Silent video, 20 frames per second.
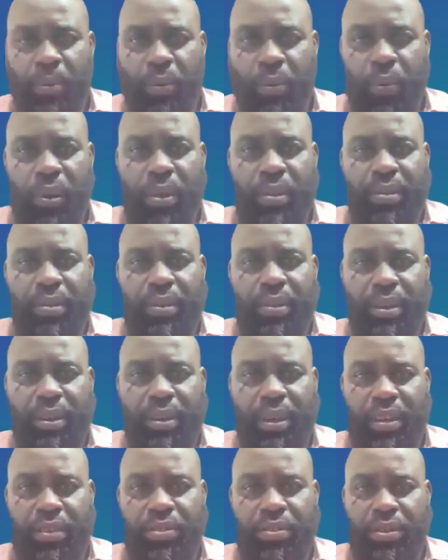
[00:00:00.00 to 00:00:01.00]
what's the
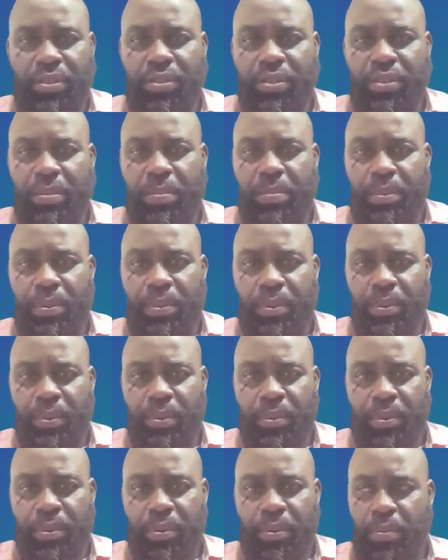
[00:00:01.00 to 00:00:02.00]
relationship
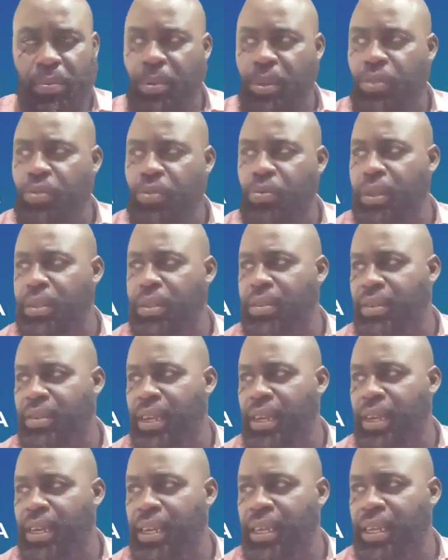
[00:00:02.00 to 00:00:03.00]
between
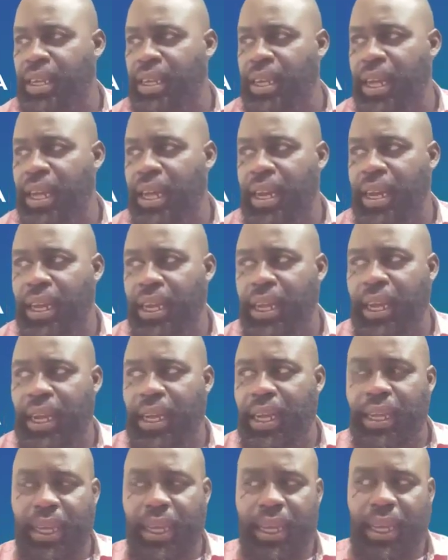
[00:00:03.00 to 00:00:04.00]
ZENIQ and
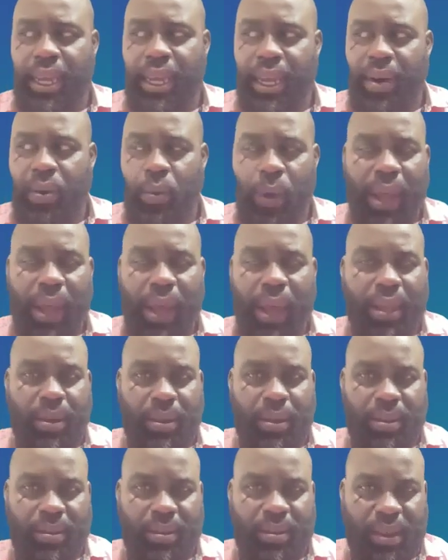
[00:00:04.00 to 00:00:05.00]
Layer K, and why
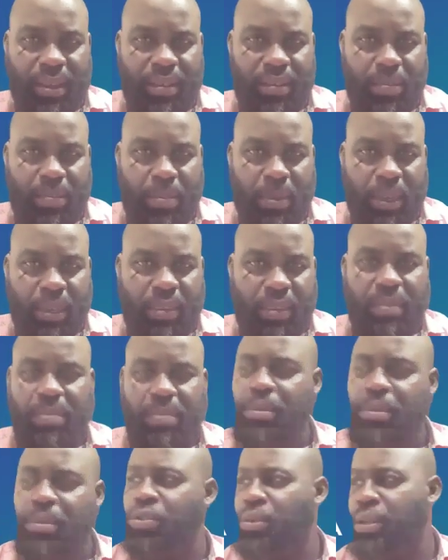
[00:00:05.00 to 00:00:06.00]
is there a split
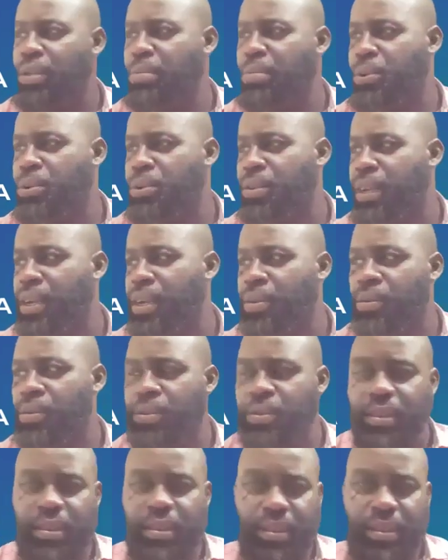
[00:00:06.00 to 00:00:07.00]
between both
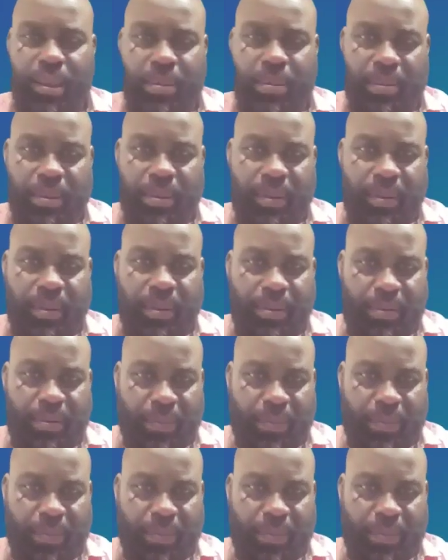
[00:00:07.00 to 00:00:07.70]
ecosystems?